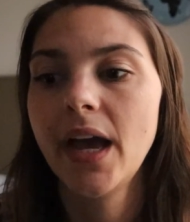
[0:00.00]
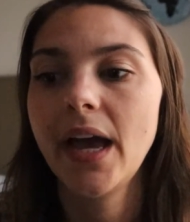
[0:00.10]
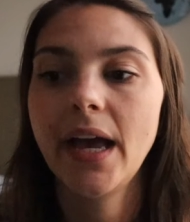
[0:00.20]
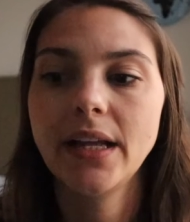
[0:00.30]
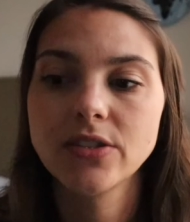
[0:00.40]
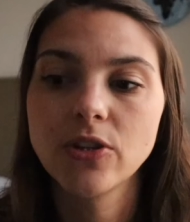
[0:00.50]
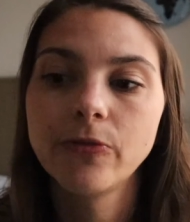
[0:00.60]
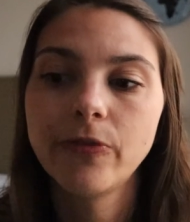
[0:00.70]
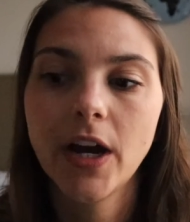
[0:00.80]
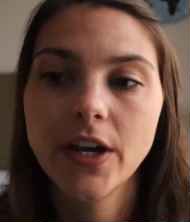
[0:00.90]
And so
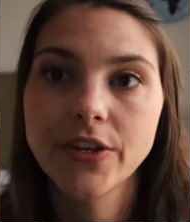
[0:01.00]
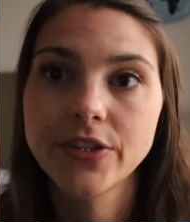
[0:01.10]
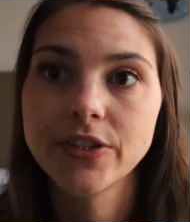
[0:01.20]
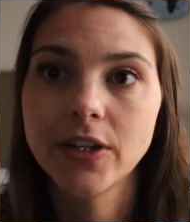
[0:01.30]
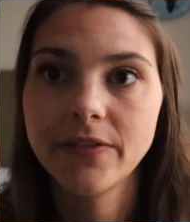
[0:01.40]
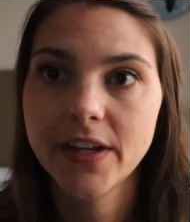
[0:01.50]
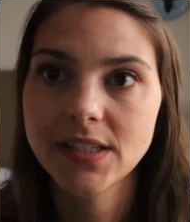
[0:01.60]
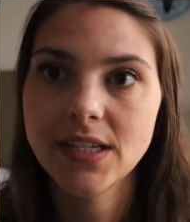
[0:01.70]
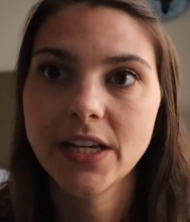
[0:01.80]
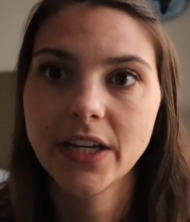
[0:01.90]
far the
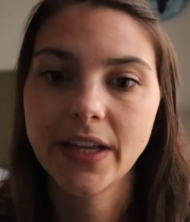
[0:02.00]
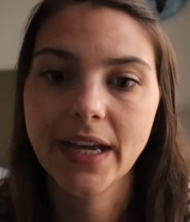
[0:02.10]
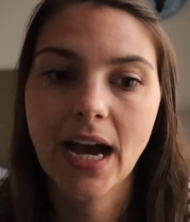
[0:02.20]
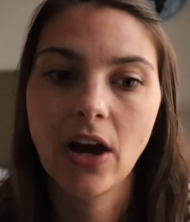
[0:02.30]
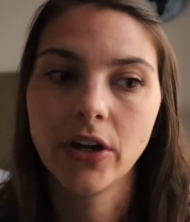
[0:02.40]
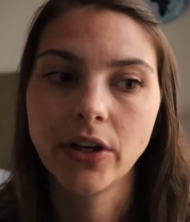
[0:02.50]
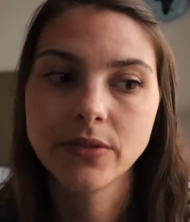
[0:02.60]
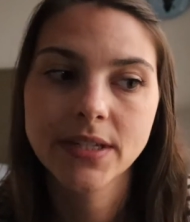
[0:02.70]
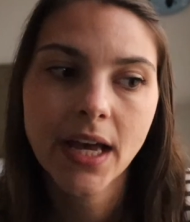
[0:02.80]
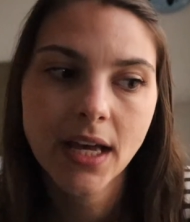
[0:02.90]
service here, like at our
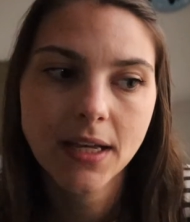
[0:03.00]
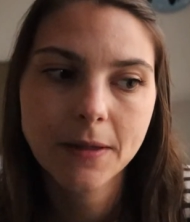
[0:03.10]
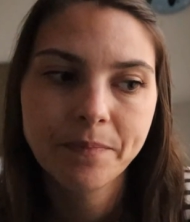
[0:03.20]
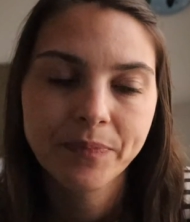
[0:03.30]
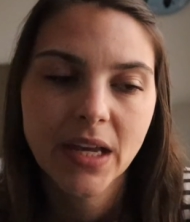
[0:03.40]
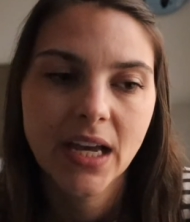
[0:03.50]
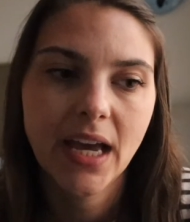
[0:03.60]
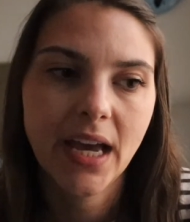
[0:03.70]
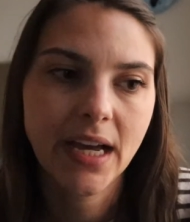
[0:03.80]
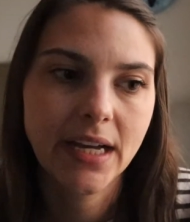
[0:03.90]
hotel
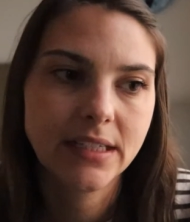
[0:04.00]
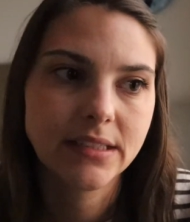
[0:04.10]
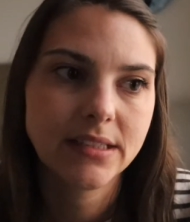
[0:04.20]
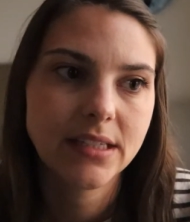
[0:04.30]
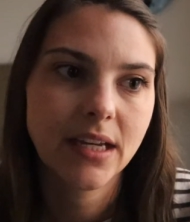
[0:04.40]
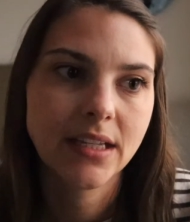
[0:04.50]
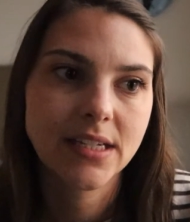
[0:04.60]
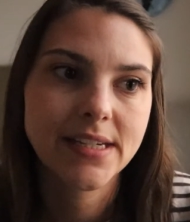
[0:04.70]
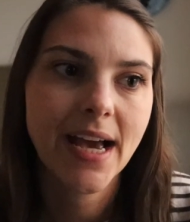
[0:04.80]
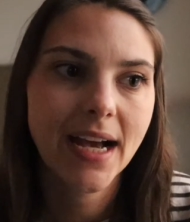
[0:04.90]
and in
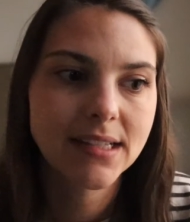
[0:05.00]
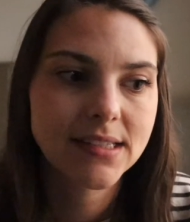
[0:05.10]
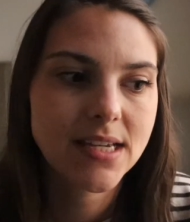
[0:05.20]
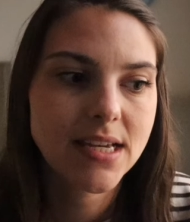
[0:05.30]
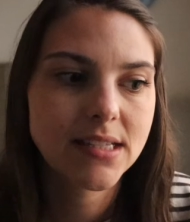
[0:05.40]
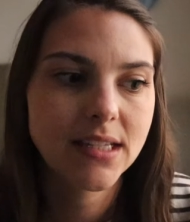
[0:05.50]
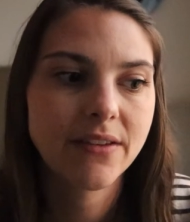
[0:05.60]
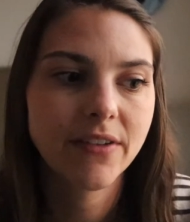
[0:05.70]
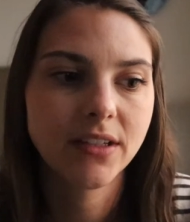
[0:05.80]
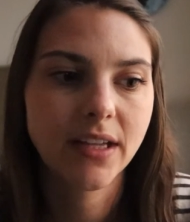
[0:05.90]
the taxis,
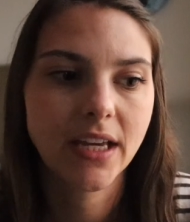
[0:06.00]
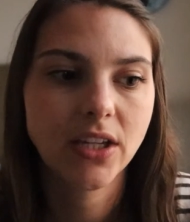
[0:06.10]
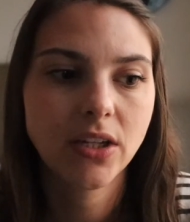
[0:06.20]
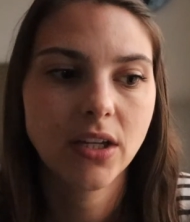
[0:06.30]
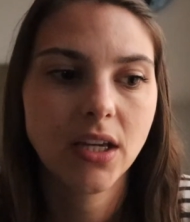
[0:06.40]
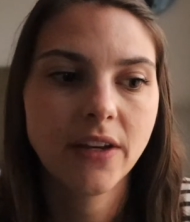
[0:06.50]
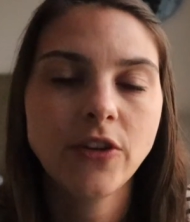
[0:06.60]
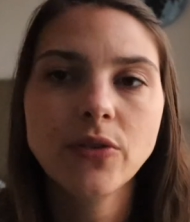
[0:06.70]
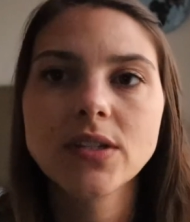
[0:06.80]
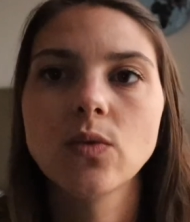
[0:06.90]
even like if
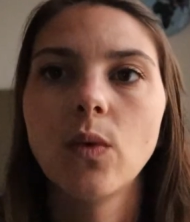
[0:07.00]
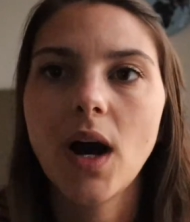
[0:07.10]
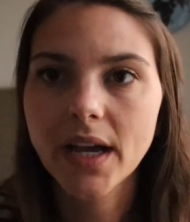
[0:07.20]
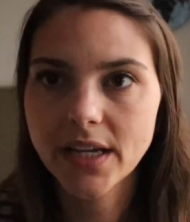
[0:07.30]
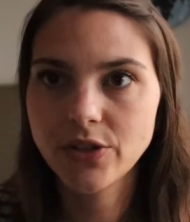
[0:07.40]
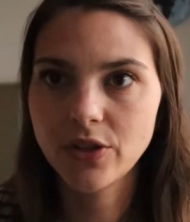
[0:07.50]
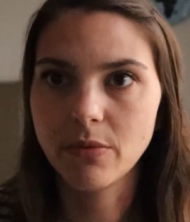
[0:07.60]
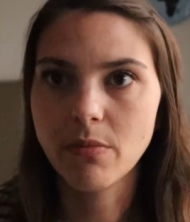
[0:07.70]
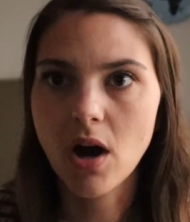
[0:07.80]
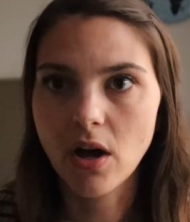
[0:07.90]
you just walk into the
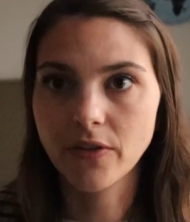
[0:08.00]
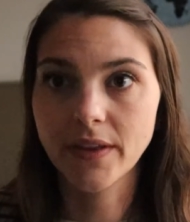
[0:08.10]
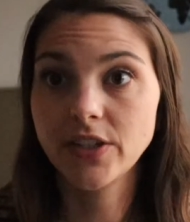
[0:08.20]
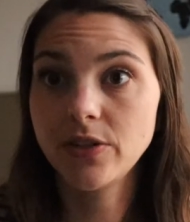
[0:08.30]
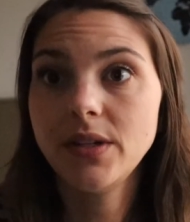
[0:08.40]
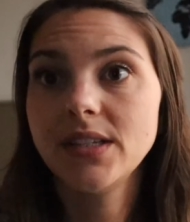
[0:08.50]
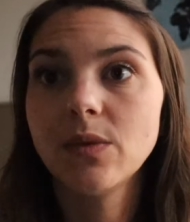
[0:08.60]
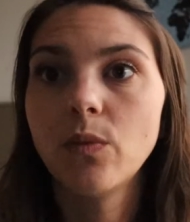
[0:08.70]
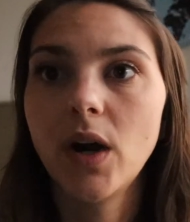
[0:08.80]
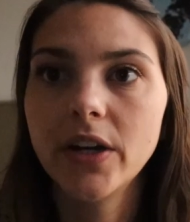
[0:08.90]
mall, they're like, do you need
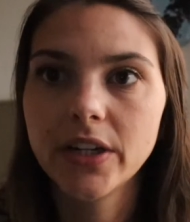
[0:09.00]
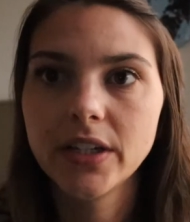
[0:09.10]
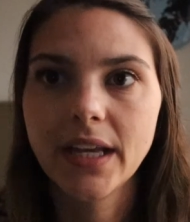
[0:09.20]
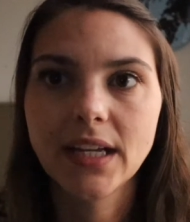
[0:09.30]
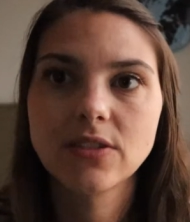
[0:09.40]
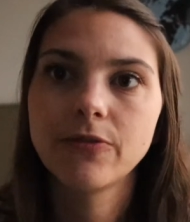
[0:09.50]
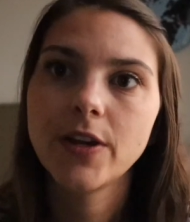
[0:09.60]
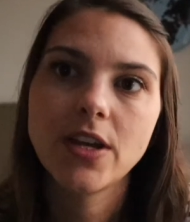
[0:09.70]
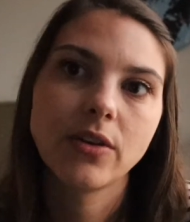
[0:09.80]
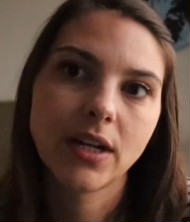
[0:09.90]
some water? Like, it's
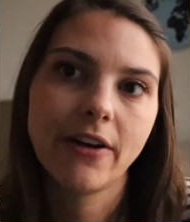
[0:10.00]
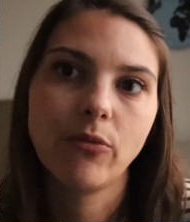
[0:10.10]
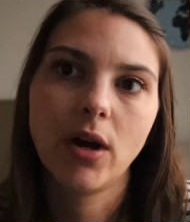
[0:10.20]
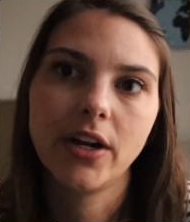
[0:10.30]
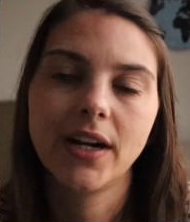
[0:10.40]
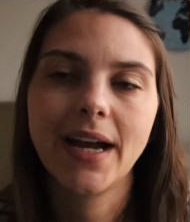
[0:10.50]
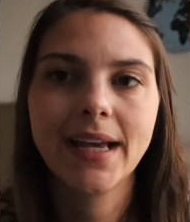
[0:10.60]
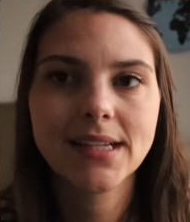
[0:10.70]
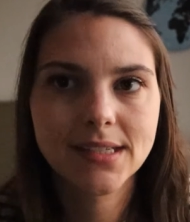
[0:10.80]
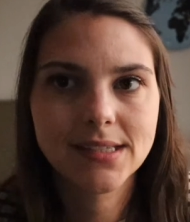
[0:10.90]
free, you can have water. I
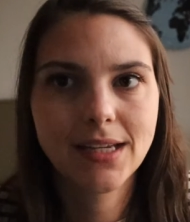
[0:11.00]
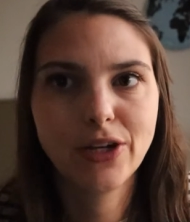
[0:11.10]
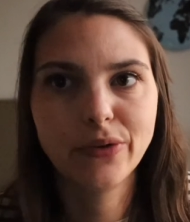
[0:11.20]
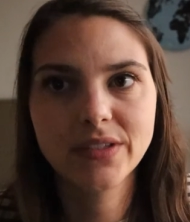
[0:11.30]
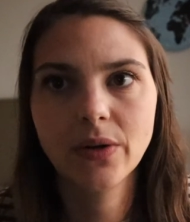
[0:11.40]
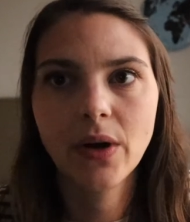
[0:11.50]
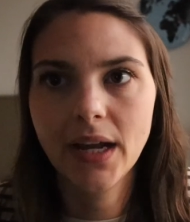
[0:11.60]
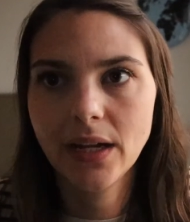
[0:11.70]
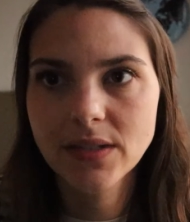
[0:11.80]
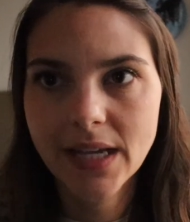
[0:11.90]
guess because they know it's so
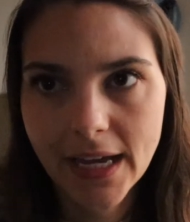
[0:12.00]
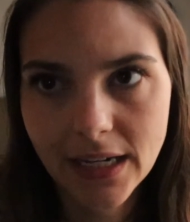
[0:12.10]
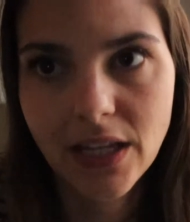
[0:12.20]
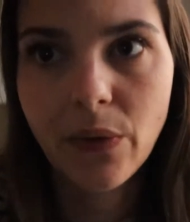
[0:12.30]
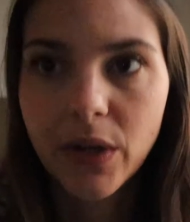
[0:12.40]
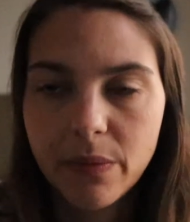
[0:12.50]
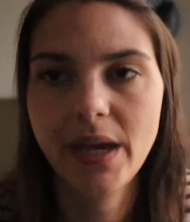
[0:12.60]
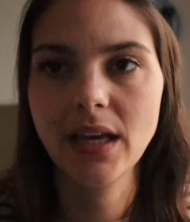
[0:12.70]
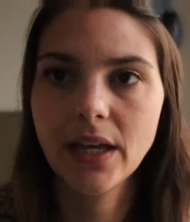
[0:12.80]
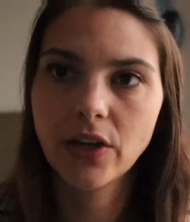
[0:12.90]
hot outside and they want to
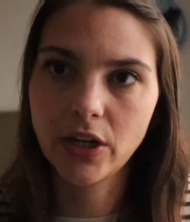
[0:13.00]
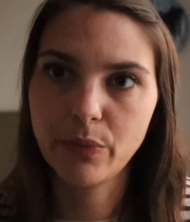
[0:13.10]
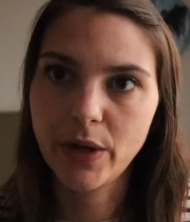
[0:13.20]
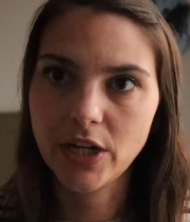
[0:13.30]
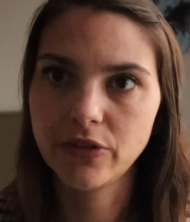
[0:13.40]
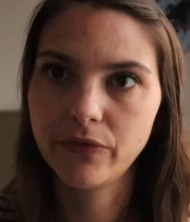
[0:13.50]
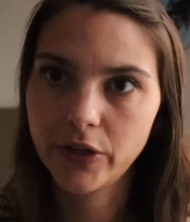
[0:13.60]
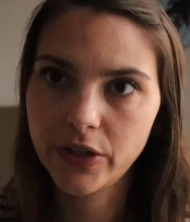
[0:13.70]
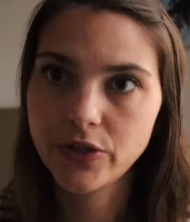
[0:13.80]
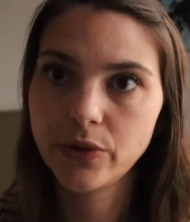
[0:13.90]
make like good impression
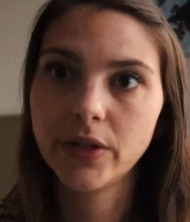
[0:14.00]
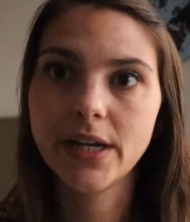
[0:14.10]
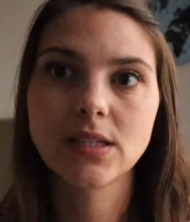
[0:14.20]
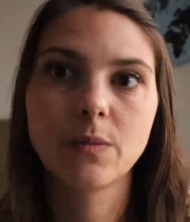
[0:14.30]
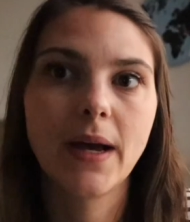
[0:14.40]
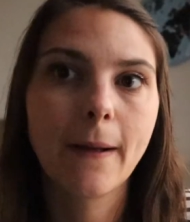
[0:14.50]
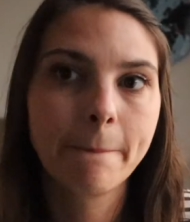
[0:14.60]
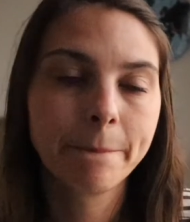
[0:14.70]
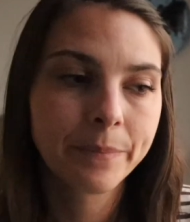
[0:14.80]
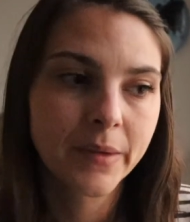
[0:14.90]
for the tourists, but
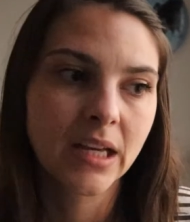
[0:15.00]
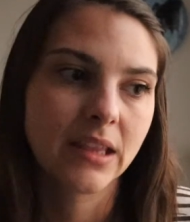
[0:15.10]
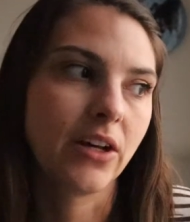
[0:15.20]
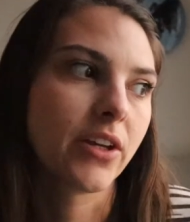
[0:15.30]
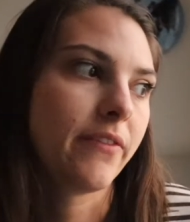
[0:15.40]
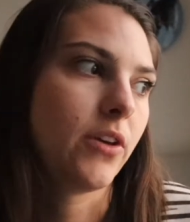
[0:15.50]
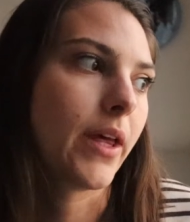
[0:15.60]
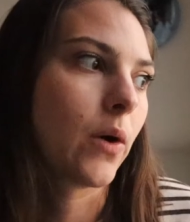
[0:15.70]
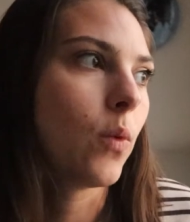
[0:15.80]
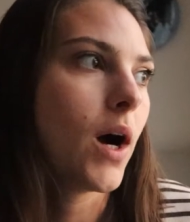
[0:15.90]
they'll give you
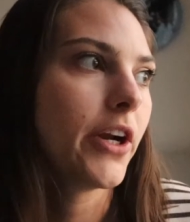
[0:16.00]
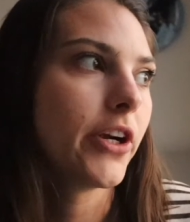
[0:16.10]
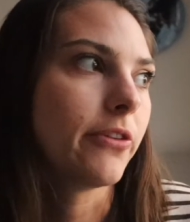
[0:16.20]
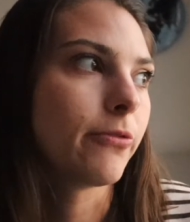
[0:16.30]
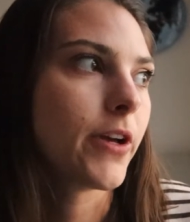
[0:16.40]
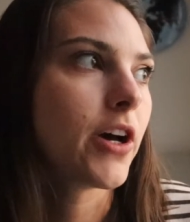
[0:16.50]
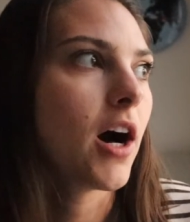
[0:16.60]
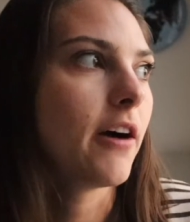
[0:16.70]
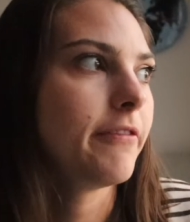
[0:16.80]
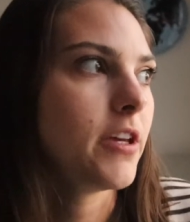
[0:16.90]
like water or free
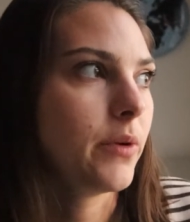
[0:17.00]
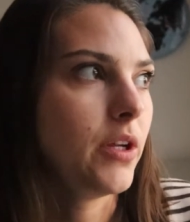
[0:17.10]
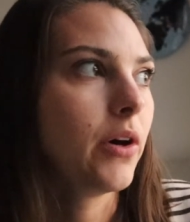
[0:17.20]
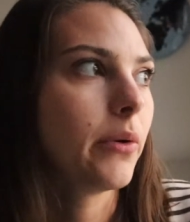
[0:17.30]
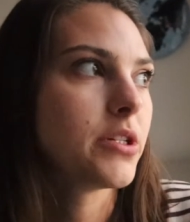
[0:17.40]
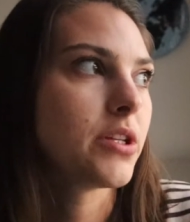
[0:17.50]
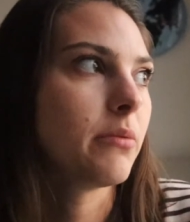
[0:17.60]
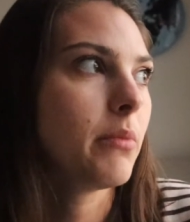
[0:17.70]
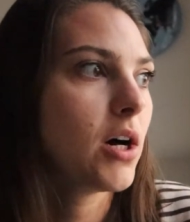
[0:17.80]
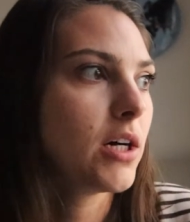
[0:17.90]
coffee when you go into the
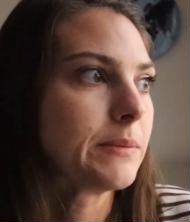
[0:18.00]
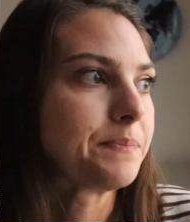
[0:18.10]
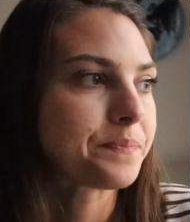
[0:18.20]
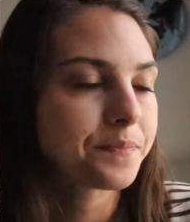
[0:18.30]
mall.